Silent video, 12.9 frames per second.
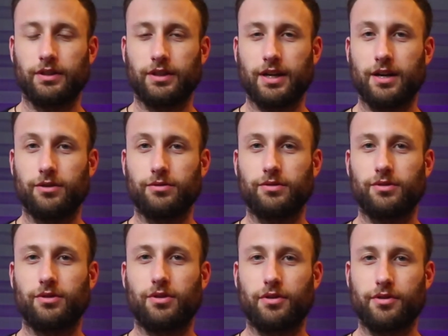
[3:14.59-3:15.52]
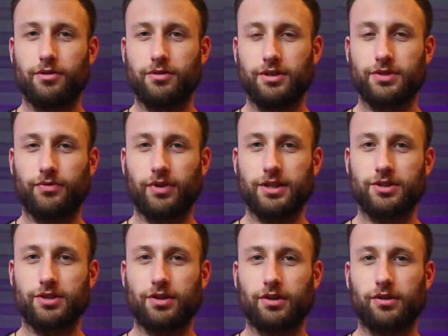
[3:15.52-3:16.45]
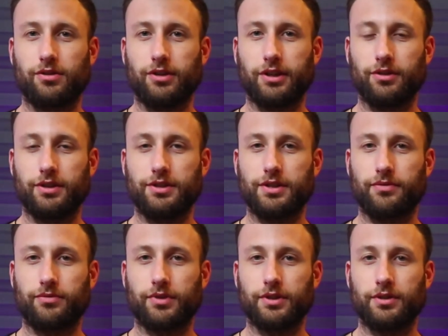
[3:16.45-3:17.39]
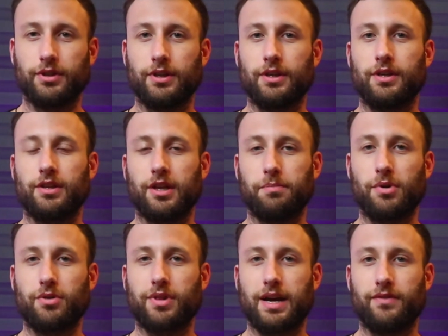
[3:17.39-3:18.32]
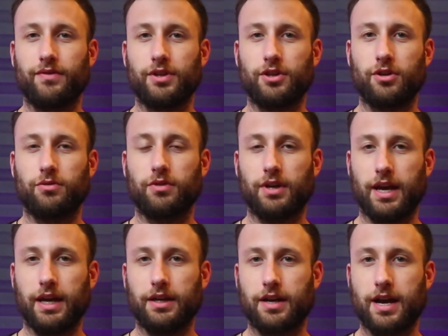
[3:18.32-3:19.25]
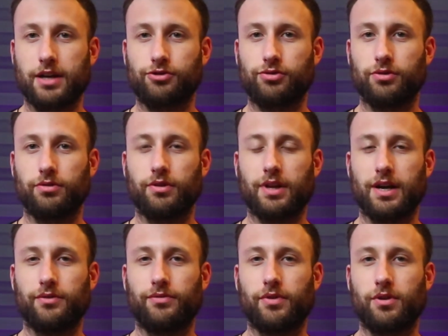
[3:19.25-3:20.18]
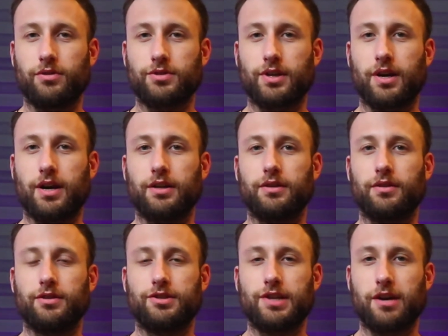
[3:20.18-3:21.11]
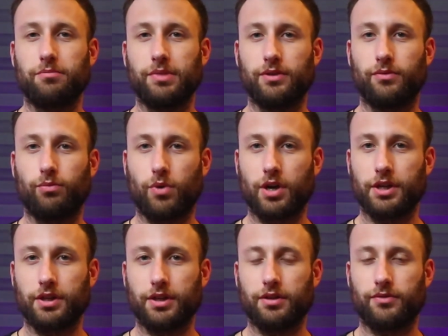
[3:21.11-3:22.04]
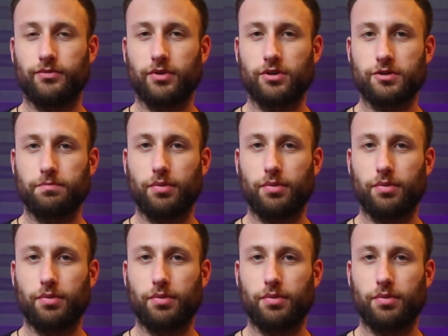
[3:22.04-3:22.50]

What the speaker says: Now, although these phrases are clearly different, they both have the note A natural that falls on the downbeat of 1 in the first